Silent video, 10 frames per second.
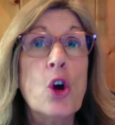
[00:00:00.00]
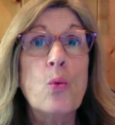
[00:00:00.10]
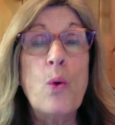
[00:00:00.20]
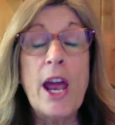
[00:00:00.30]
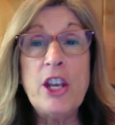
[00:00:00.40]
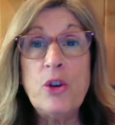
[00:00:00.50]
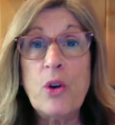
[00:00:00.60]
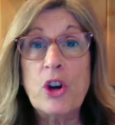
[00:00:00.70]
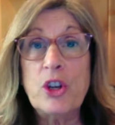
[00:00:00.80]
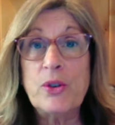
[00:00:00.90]
When you
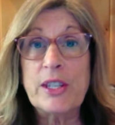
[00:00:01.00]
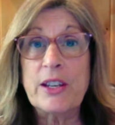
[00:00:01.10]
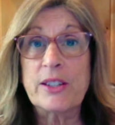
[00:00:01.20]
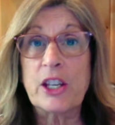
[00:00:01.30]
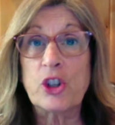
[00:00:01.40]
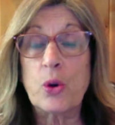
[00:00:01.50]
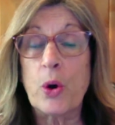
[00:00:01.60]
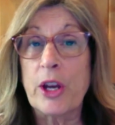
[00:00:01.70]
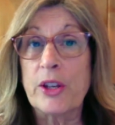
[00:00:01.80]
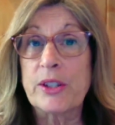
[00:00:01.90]
are using essential
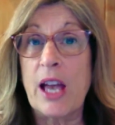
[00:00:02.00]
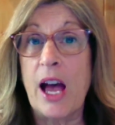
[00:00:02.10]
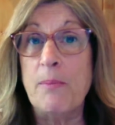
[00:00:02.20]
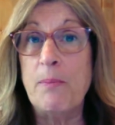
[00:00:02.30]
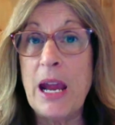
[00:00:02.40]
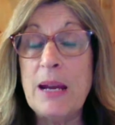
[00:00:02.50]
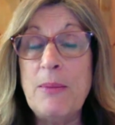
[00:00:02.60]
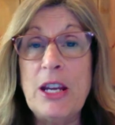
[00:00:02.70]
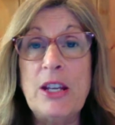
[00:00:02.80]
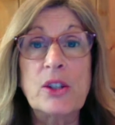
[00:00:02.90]
oils on
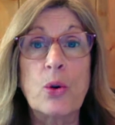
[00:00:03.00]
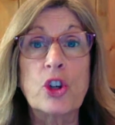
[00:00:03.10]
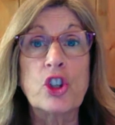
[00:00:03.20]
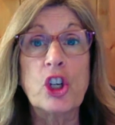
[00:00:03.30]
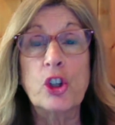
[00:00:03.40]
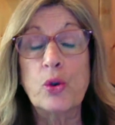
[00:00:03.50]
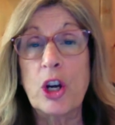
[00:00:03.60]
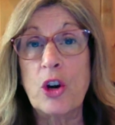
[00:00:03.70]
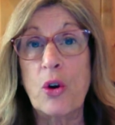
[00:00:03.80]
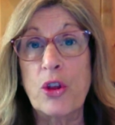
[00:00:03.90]
babies or
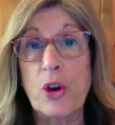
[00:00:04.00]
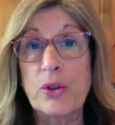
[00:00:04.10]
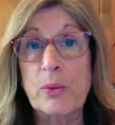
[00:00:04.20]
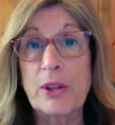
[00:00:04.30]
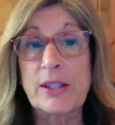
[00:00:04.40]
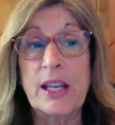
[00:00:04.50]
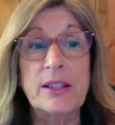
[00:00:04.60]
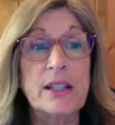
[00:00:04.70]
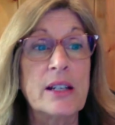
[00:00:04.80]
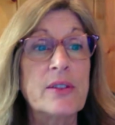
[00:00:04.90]
children or those with
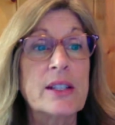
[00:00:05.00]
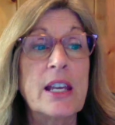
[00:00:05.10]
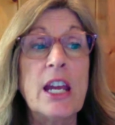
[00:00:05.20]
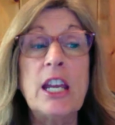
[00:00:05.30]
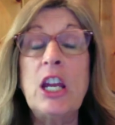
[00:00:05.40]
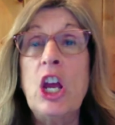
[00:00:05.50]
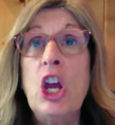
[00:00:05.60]
sensitive skin,